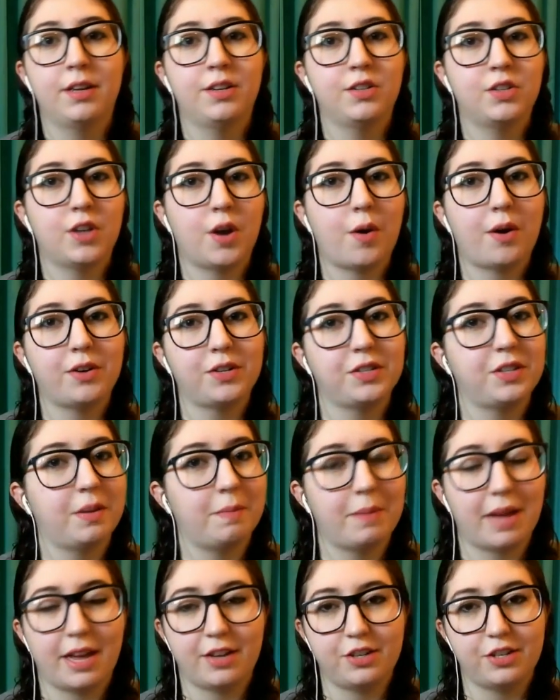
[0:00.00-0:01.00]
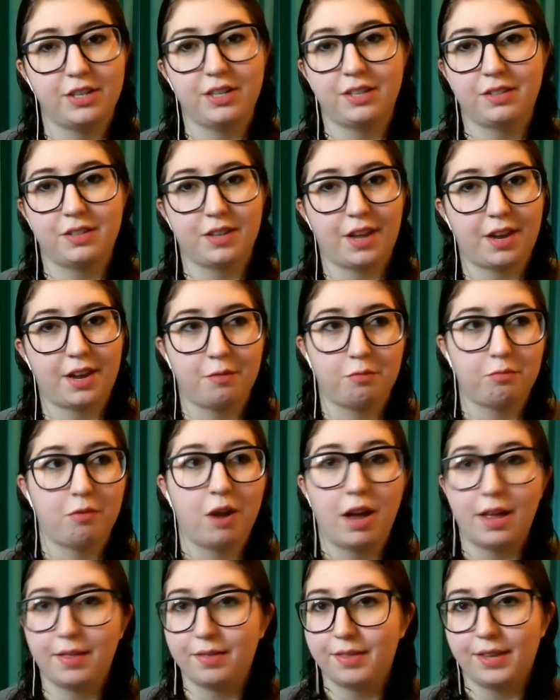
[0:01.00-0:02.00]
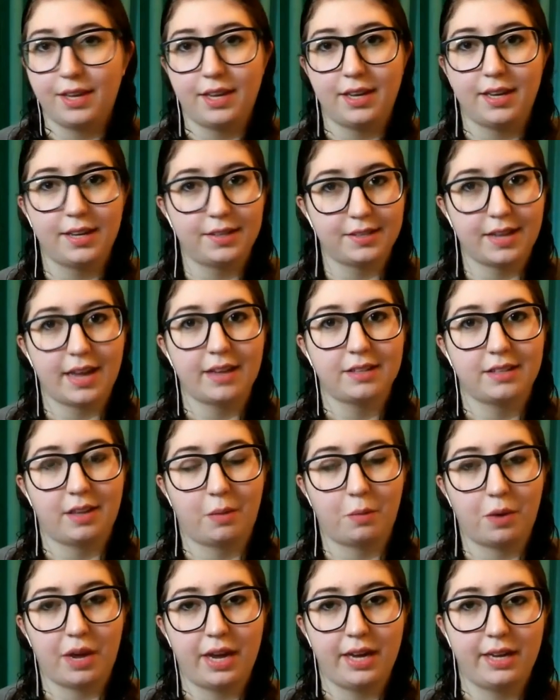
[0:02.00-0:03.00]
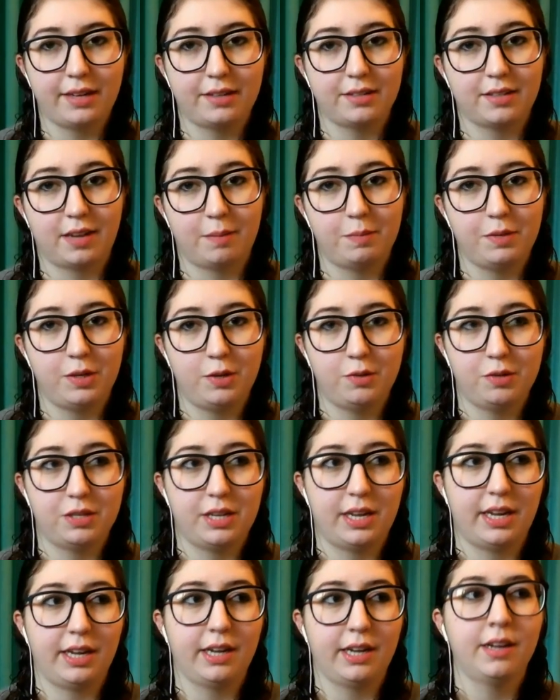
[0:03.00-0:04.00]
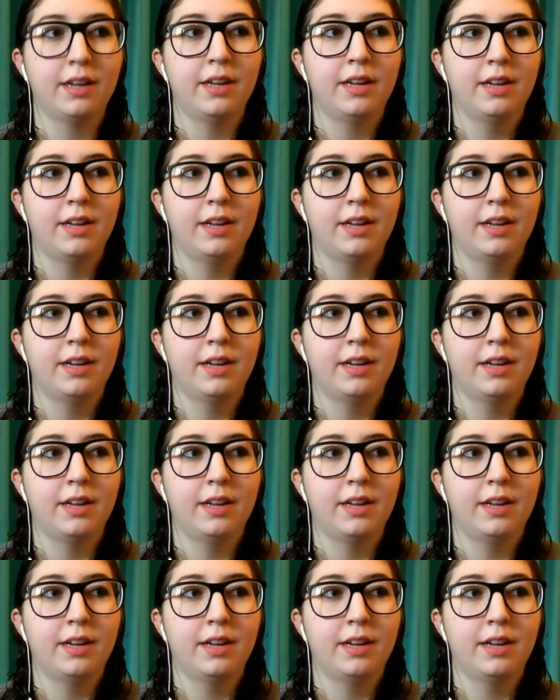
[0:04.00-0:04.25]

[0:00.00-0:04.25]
So I just imagine it's going to run the exact same way, except using